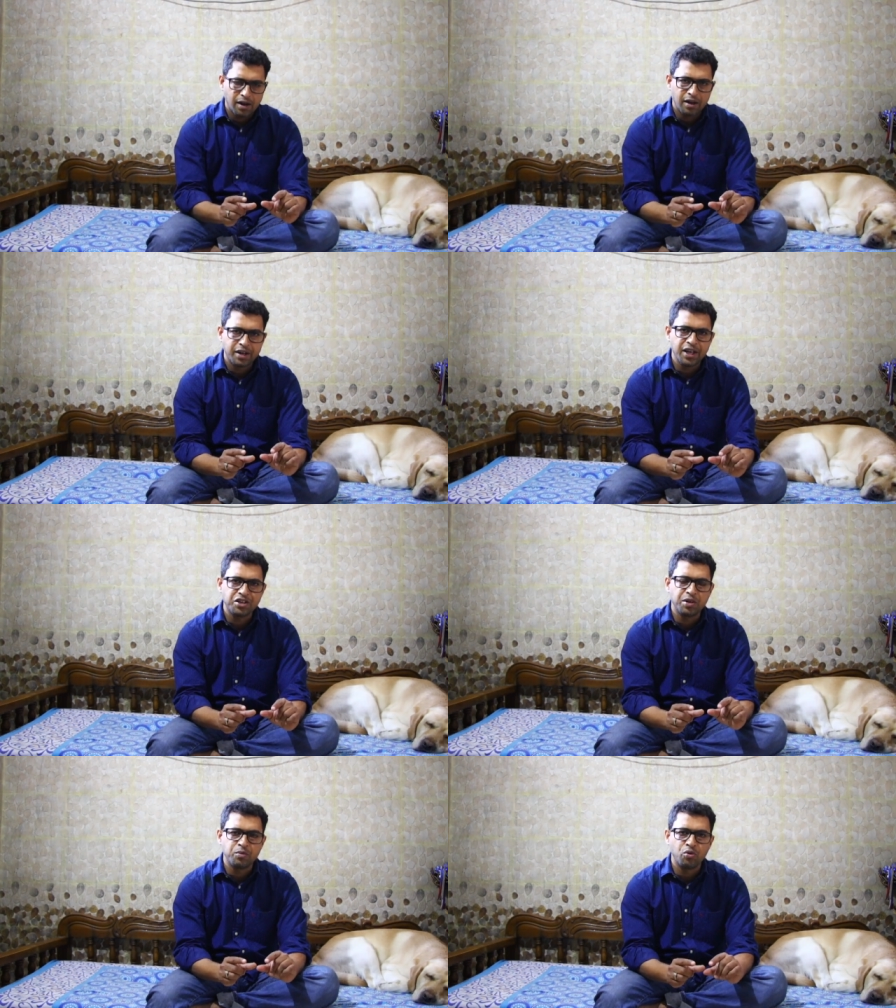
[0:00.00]
teach
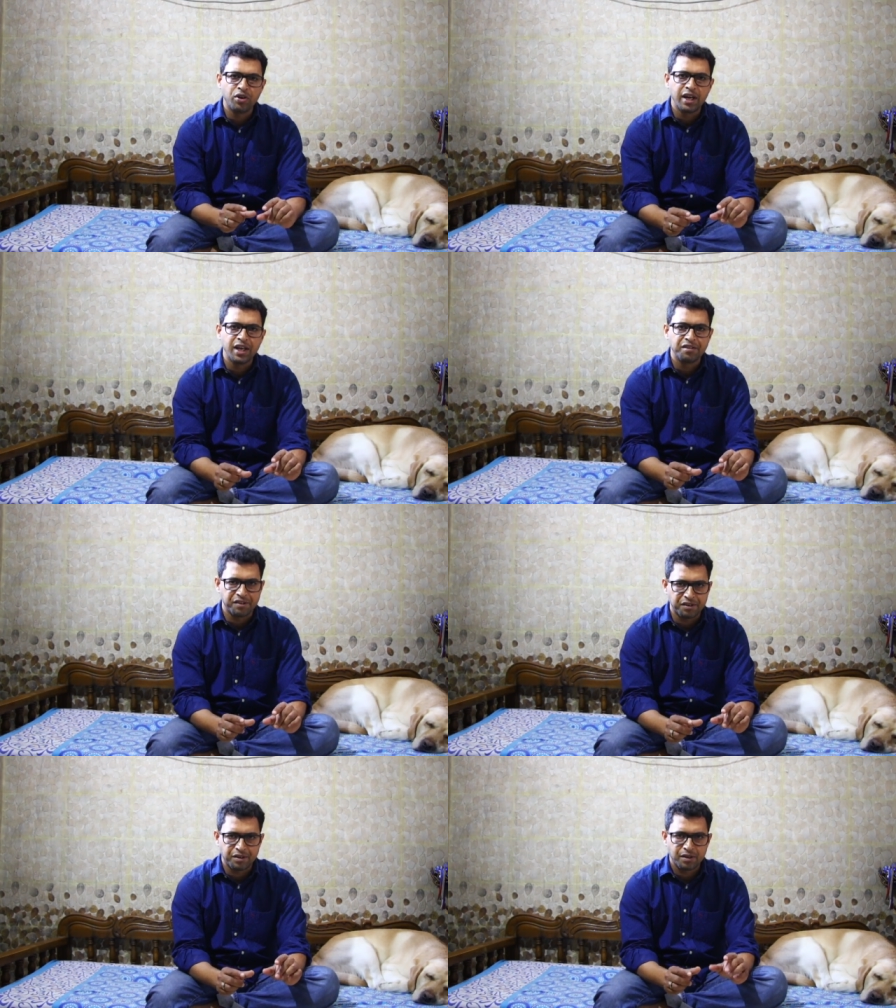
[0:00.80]
him to release
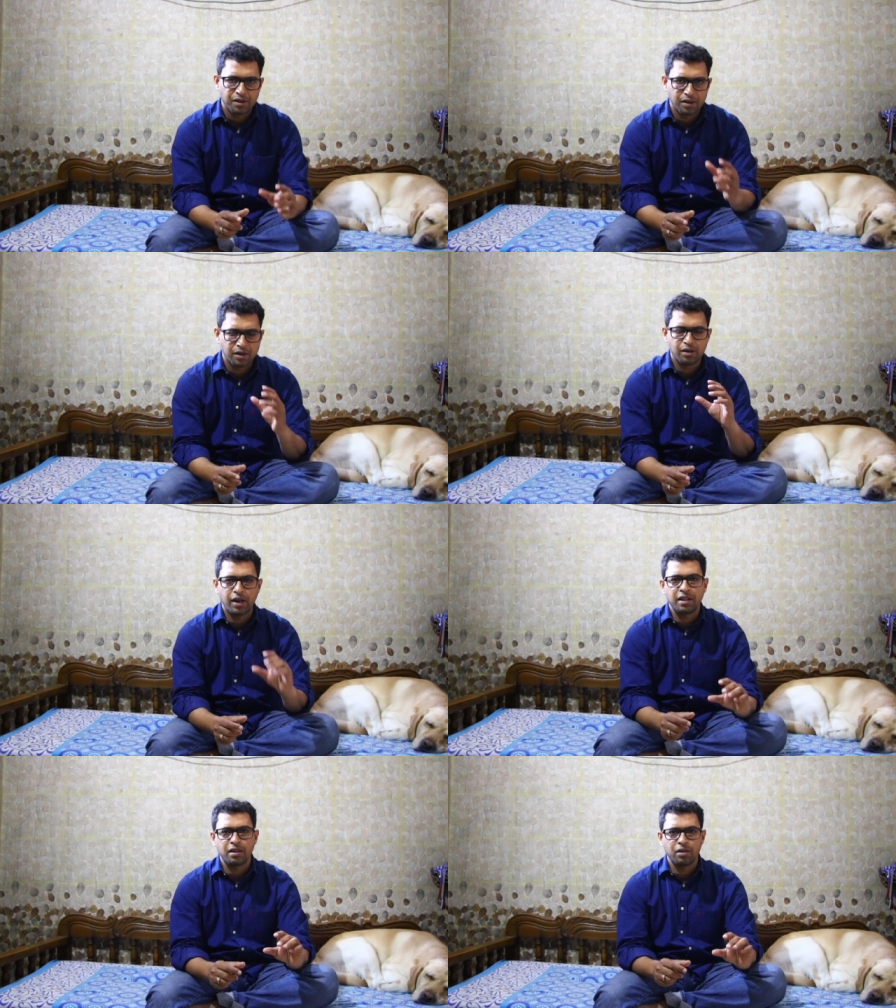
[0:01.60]
it,
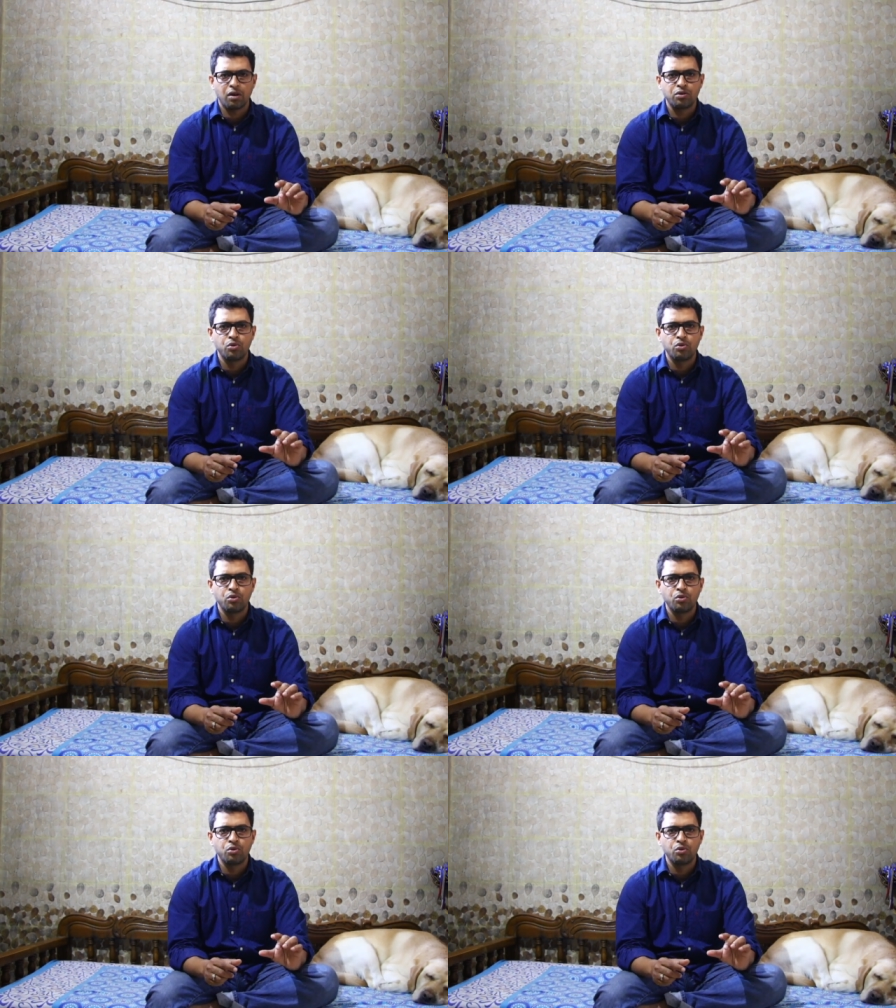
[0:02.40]
not